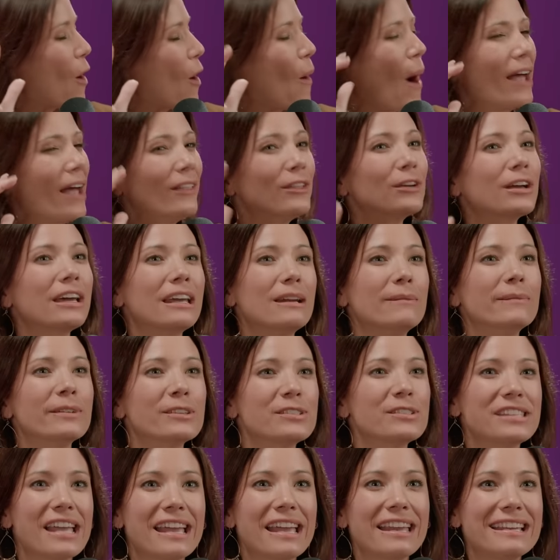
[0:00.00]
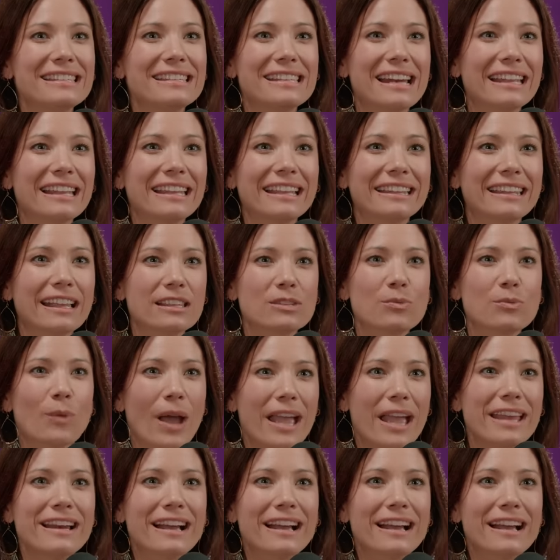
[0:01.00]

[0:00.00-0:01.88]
Oh, I look at a Mercedes and I think that's way